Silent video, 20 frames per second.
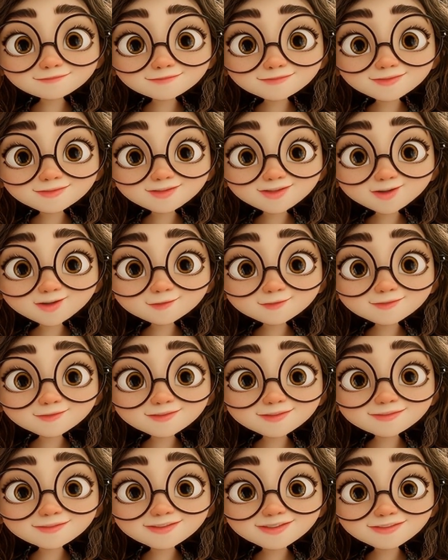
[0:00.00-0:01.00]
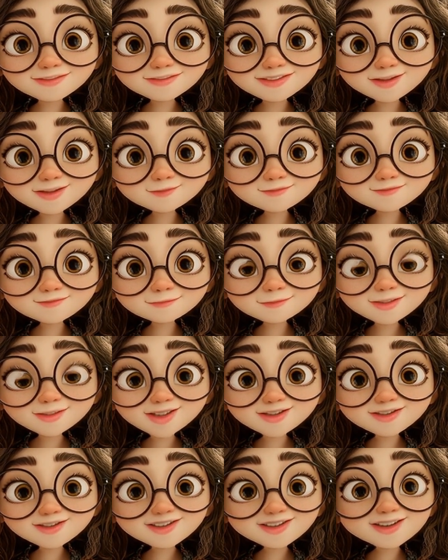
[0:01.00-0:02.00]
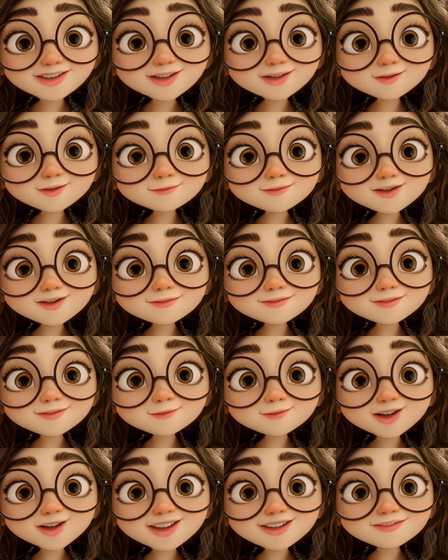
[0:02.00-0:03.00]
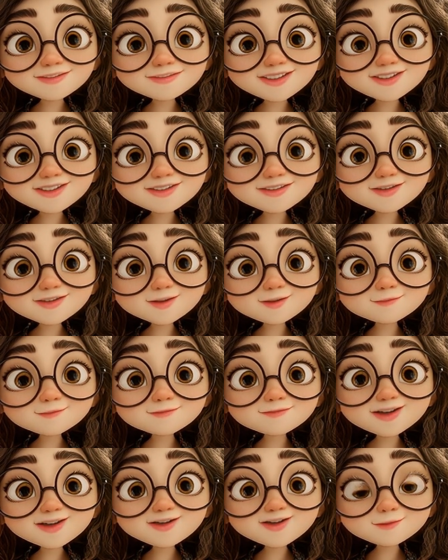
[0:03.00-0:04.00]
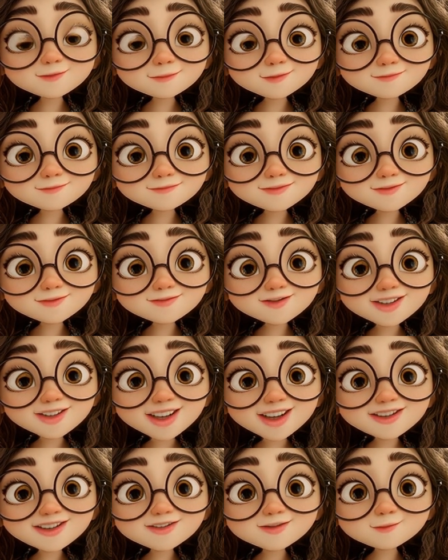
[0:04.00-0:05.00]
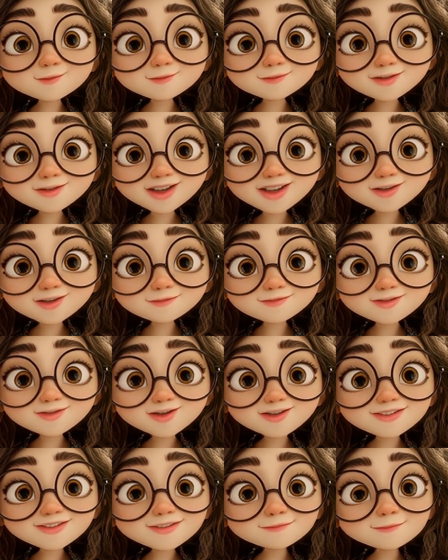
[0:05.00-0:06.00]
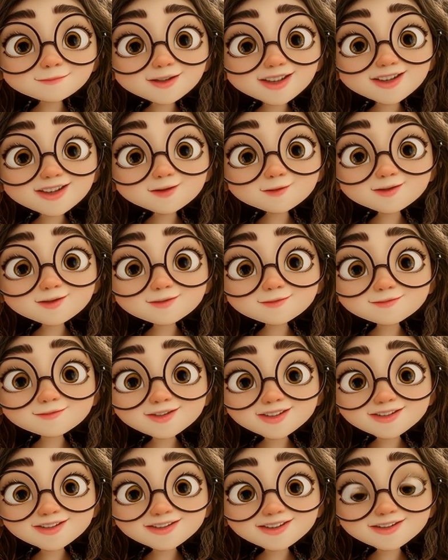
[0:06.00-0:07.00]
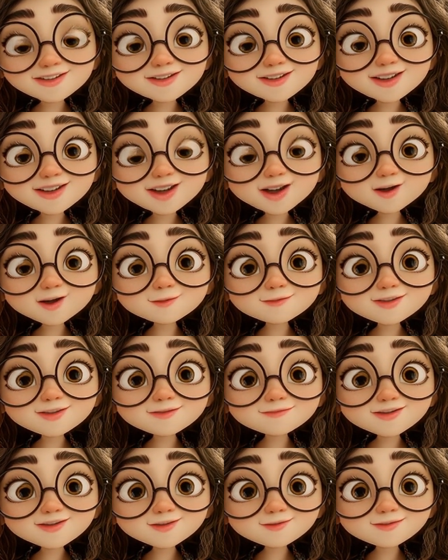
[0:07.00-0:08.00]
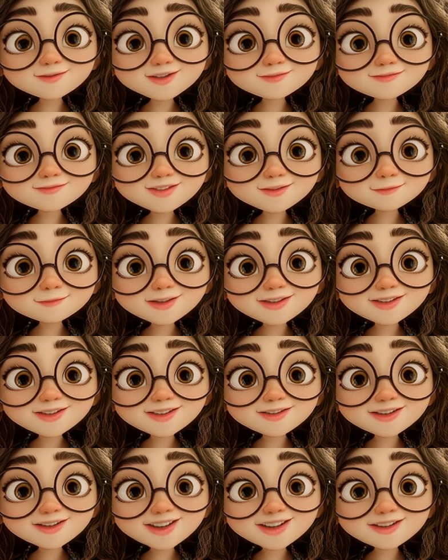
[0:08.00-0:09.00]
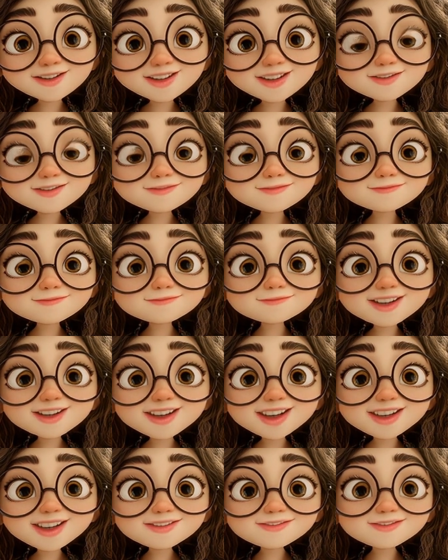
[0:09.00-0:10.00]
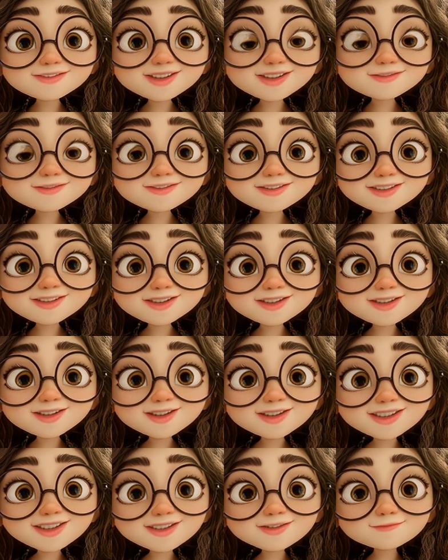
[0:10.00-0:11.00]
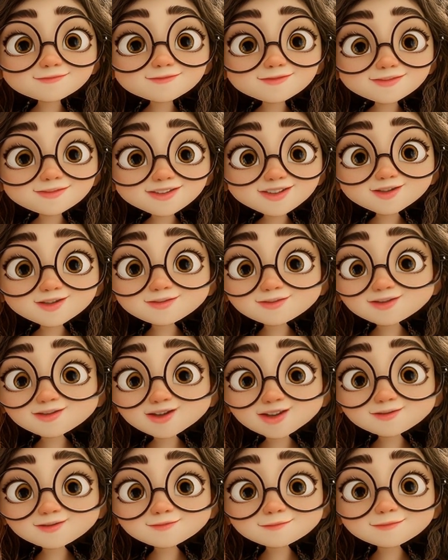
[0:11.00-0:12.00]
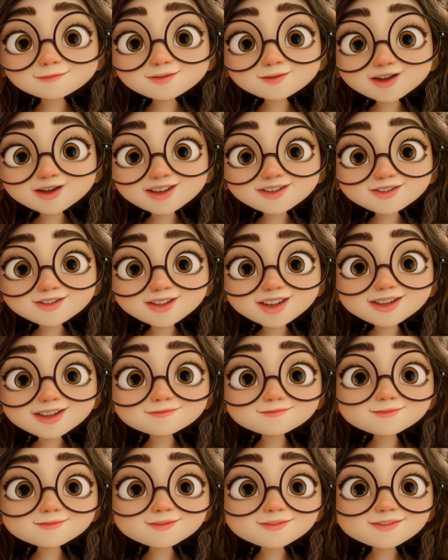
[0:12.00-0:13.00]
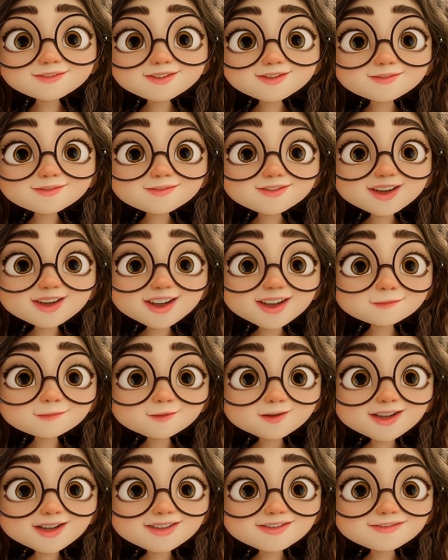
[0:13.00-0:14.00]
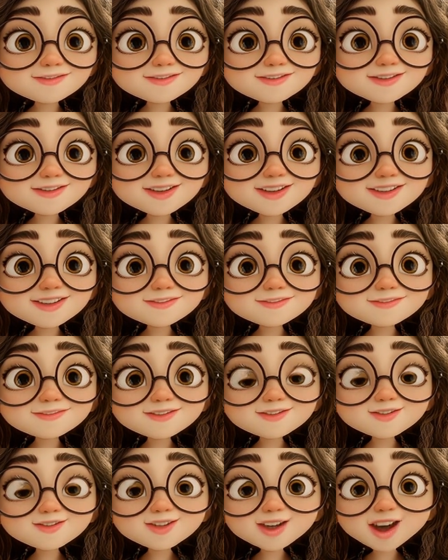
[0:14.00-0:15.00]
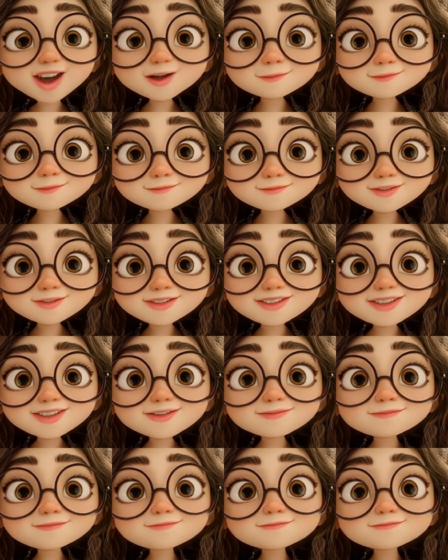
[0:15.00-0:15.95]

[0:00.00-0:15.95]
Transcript: So, does this sound familiar? You've got this great idea, you fire up your favorite AI tool, and you start explaining what you need, only to find yourself explaining it again and again. It feels like you're starting from scratch every single time, right? It's such a common feeling.